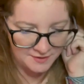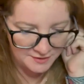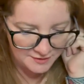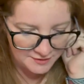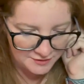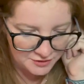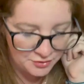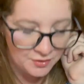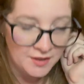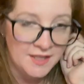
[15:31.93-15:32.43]

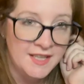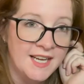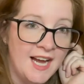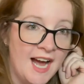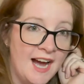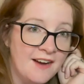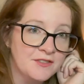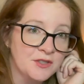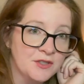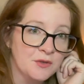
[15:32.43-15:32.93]
Shortly
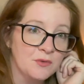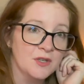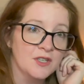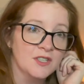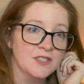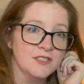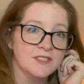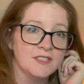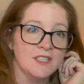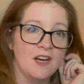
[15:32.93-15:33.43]

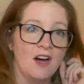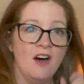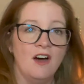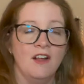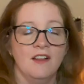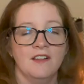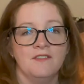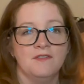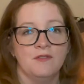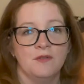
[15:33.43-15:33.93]
afterwards,
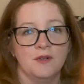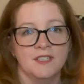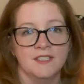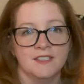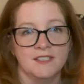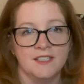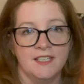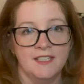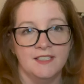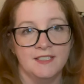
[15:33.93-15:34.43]
Olive
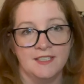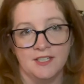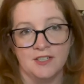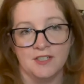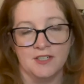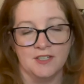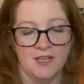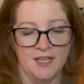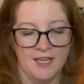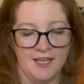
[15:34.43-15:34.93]
was
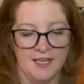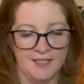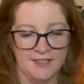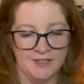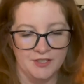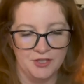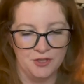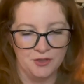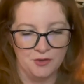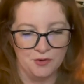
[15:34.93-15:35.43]
interred
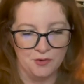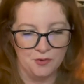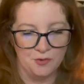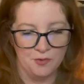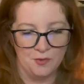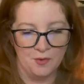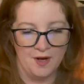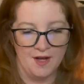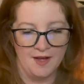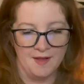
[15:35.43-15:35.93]

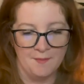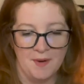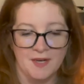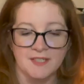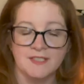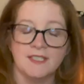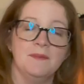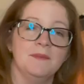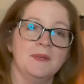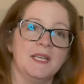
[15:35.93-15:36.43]
into a
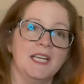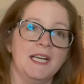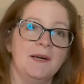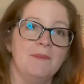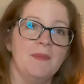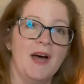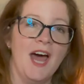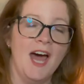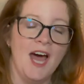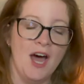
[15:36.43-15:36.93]

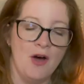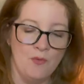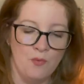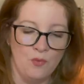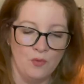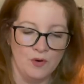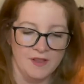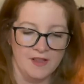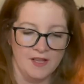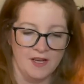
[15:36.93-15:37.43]
mausoleum at
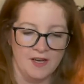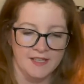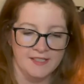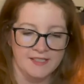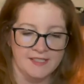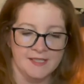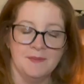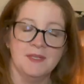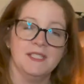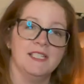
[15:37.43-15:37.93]
Woodlawn
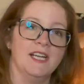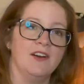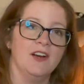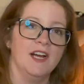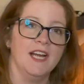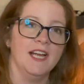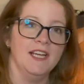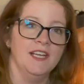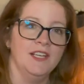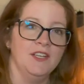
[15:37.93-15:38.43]

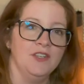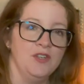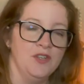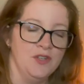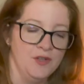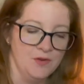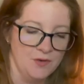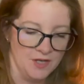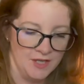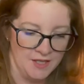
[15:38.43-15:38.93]
Cemetery in New
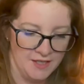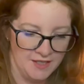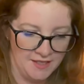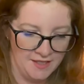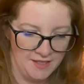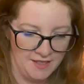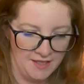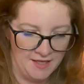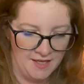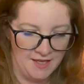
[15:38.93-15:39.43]
York.
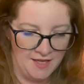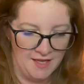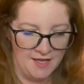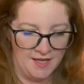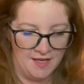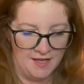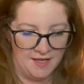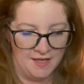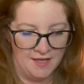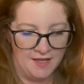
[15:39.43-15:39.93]

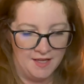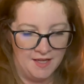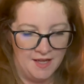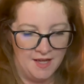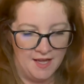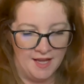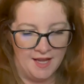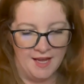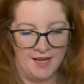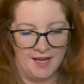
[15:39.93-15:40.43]

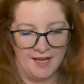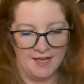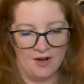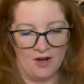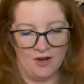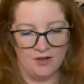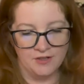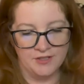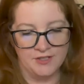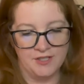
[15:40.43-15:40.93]
And
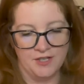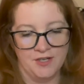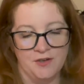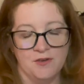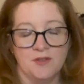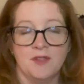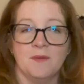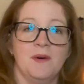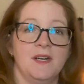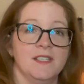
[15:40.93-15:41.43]
also,
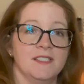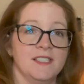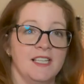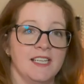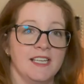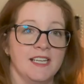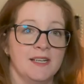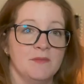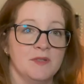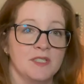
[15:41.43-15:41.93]
the
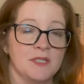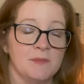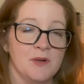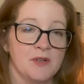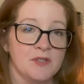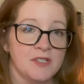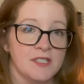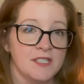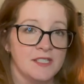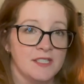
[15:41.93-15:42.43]
mausoleum was
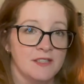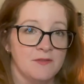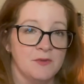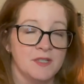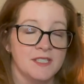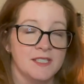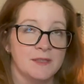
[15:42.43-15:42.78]
supposed, was